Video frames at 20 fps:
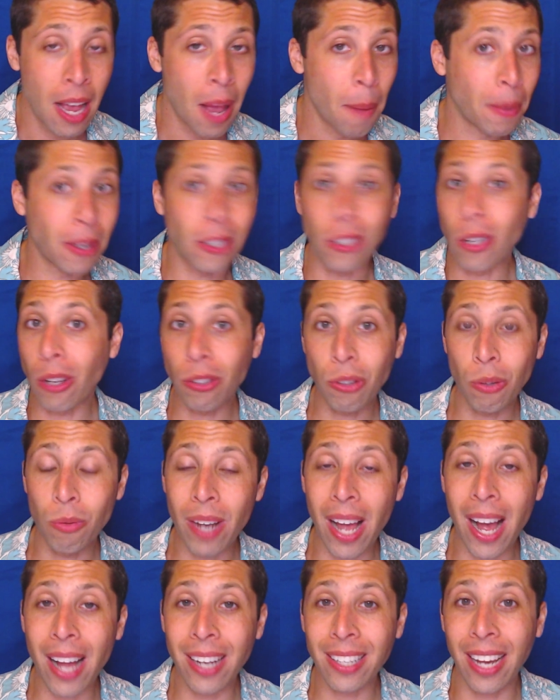But it's also
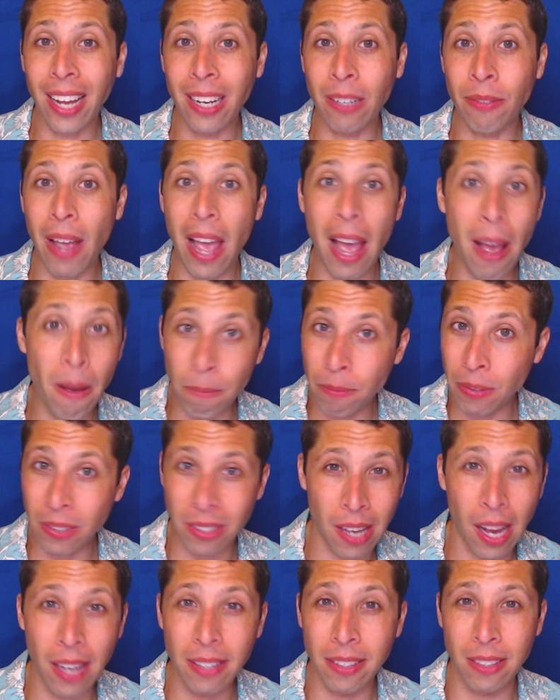not kind of
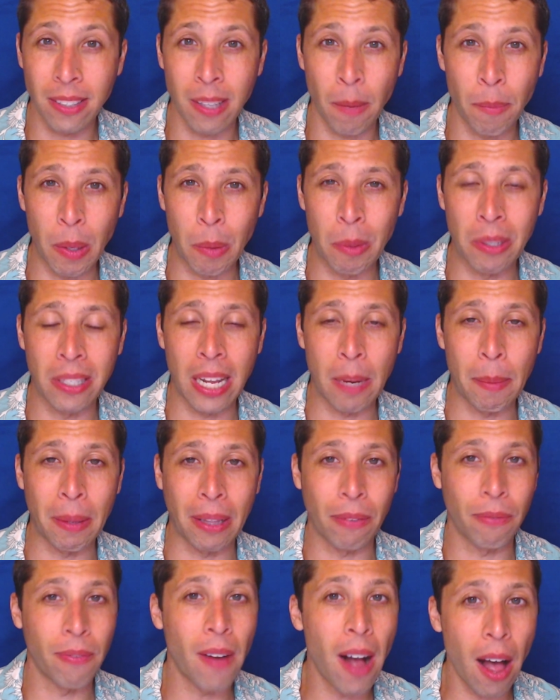emphasizing something we said about
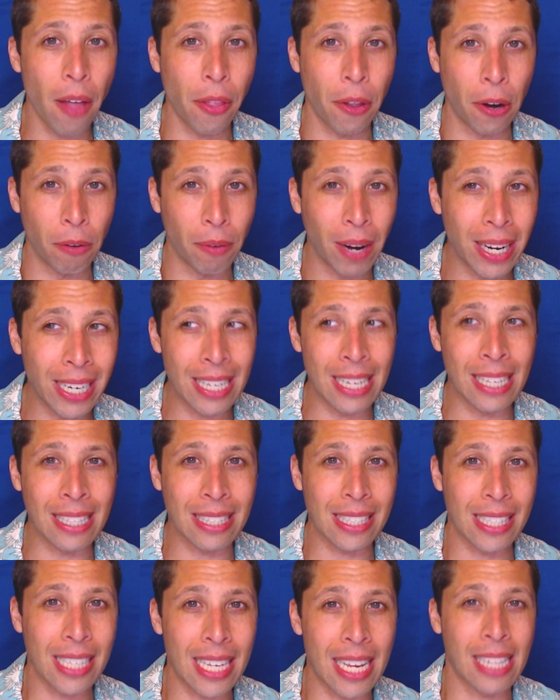the father, right?
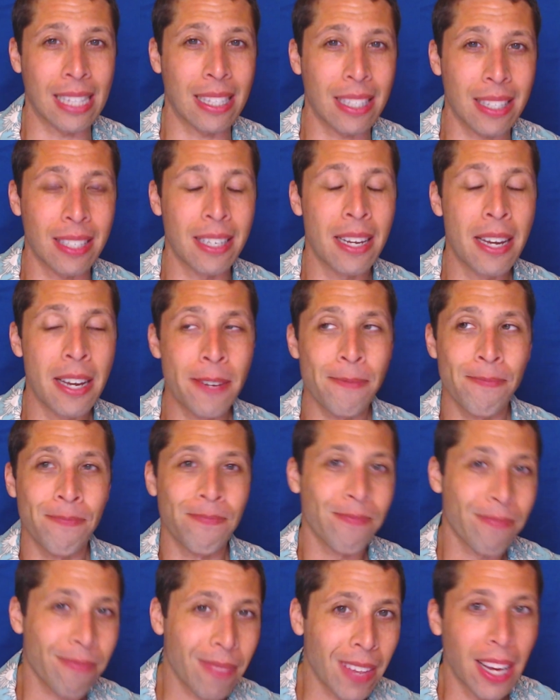It's it's
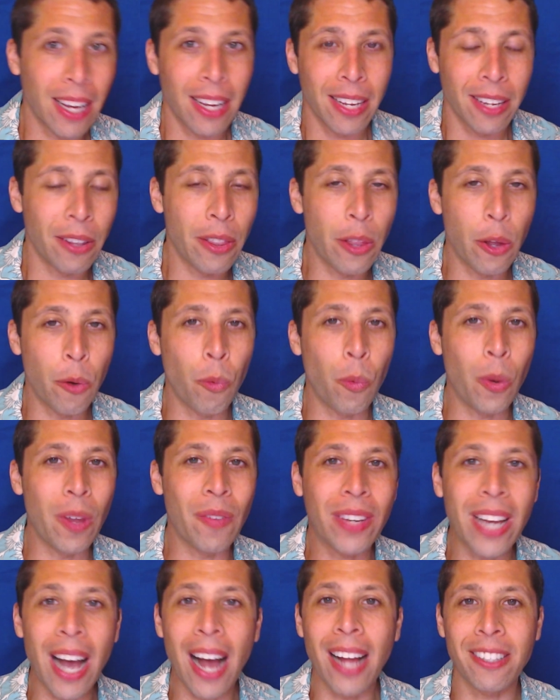
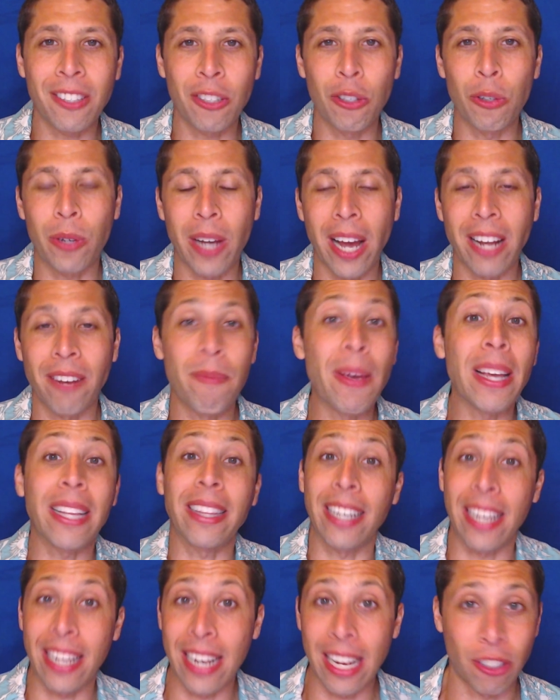we've got to kind of make
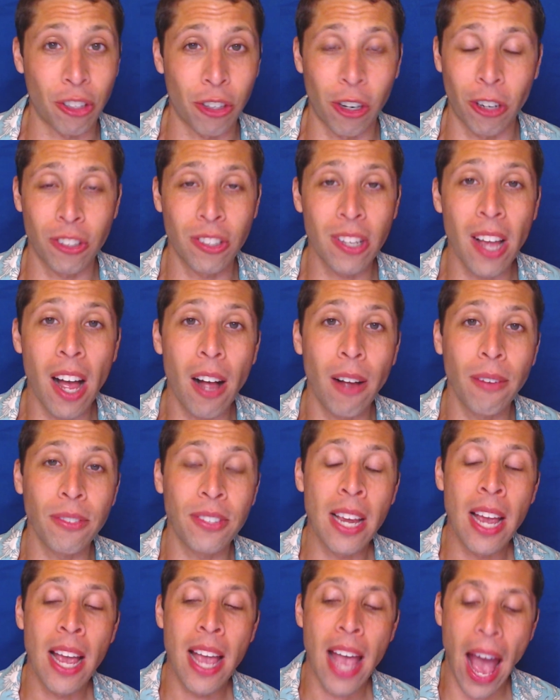the connection ourselves
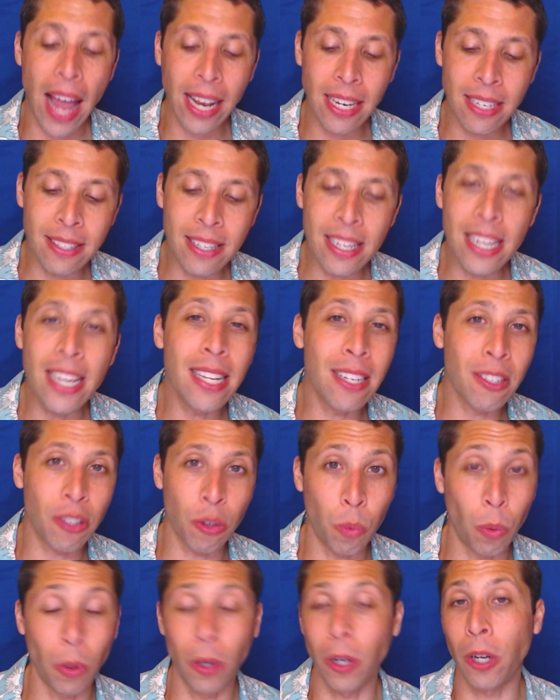and indeed is a
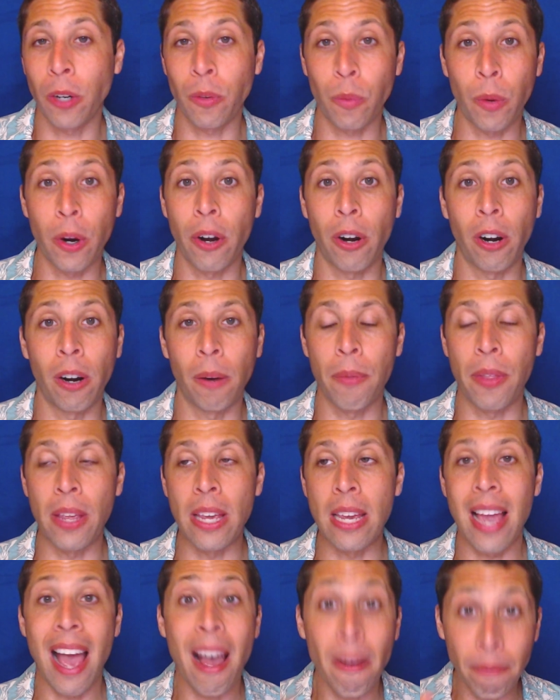word where
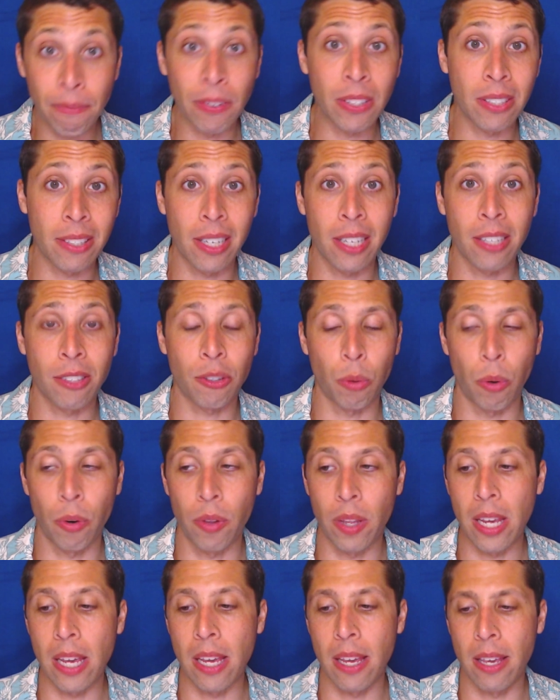the emphasis or
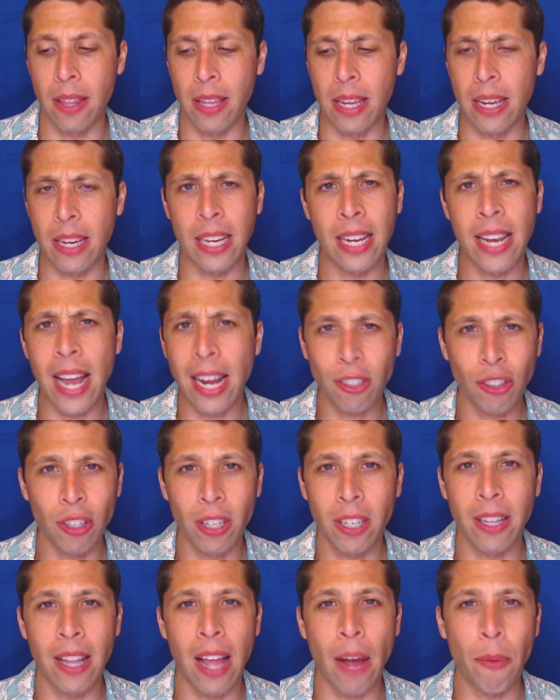the the
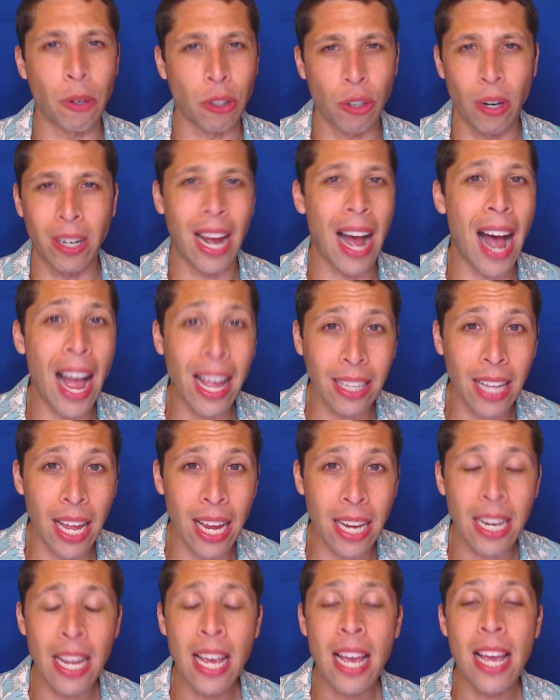connection that we're trying to
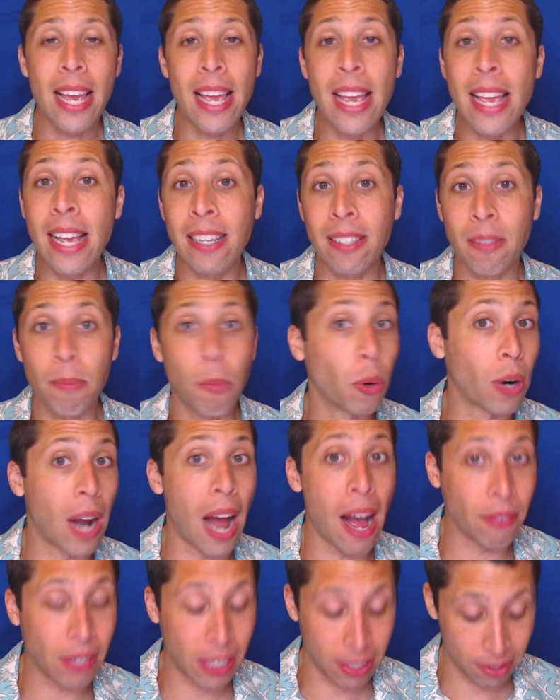highlight is more
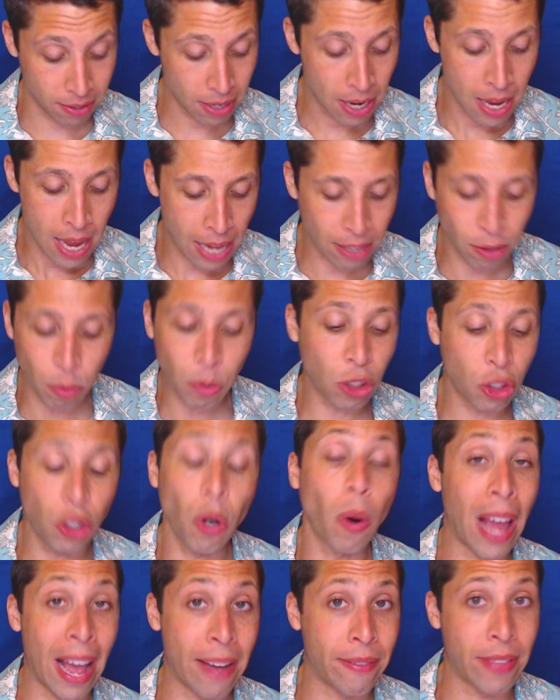obvious and so we just
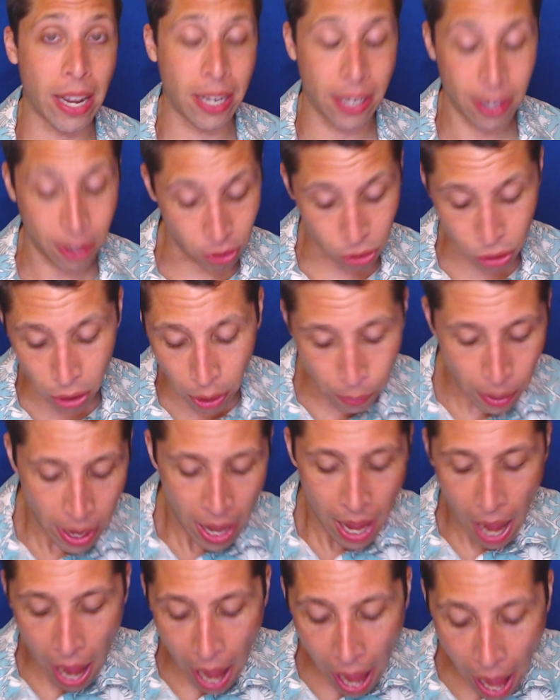don't have that here so
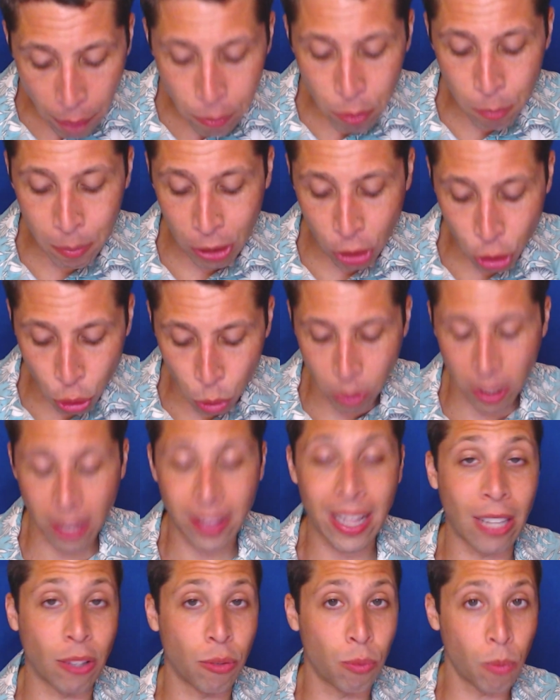i would be sure that
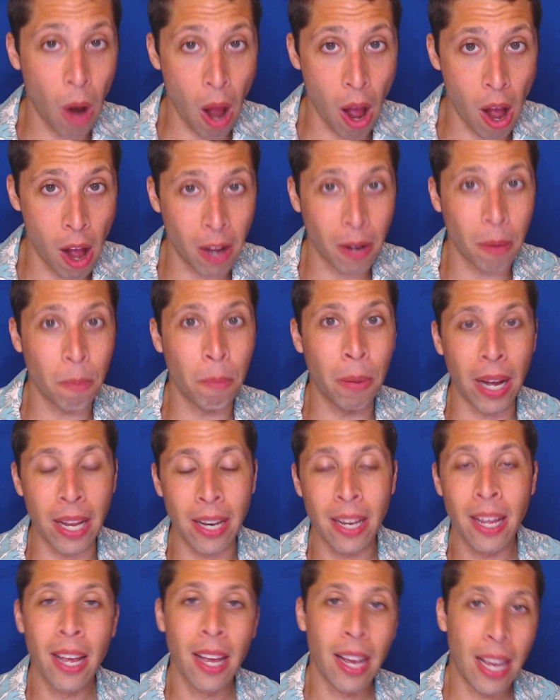that's wrong
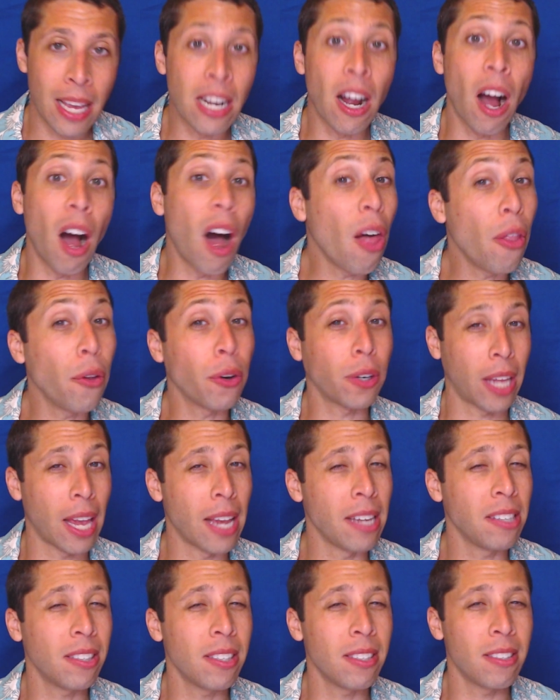but in other
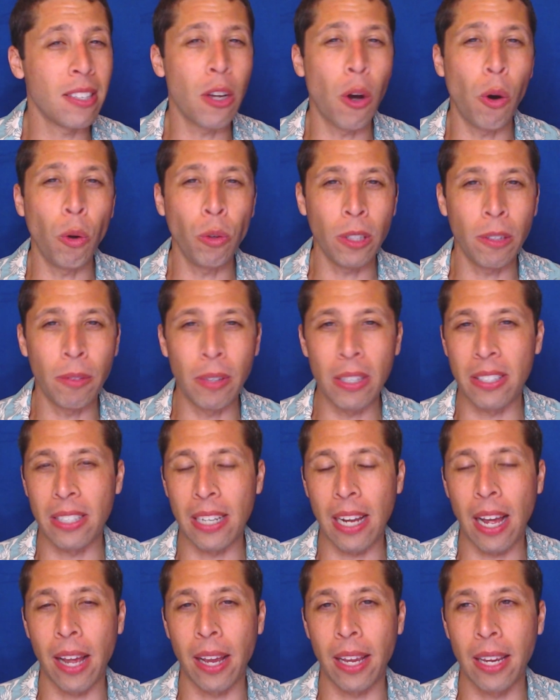cases, the only reason
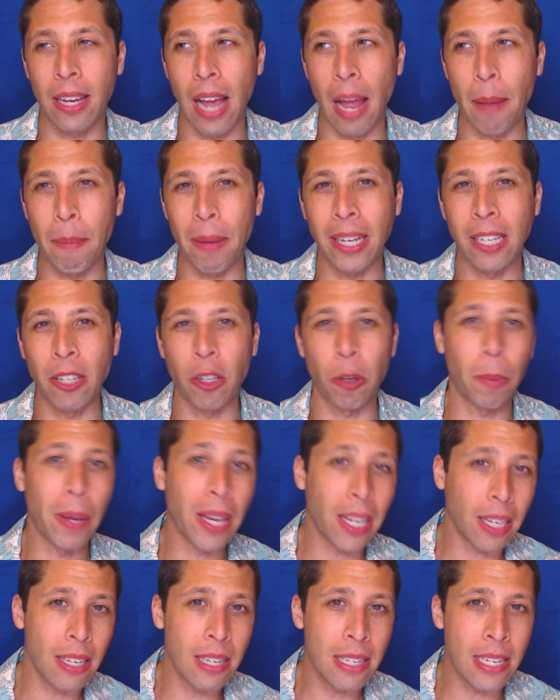I, I might either
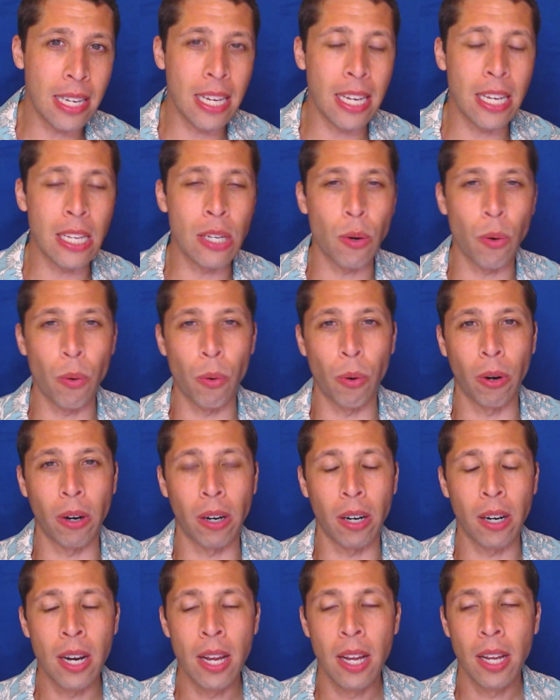pick Indeed
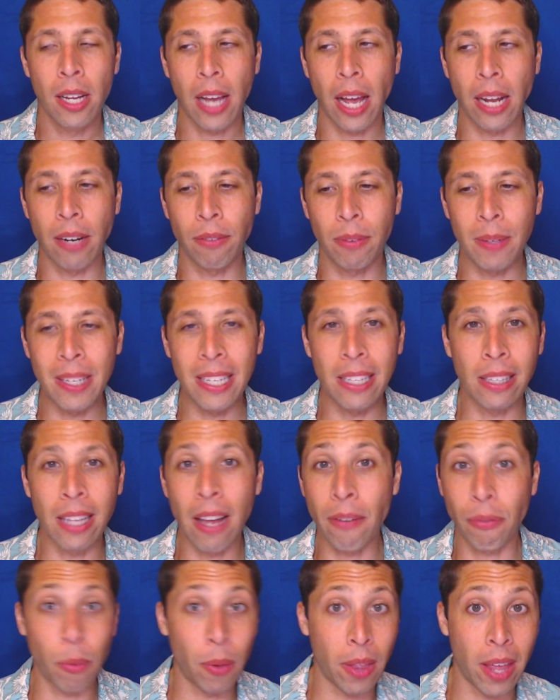or kind of be left with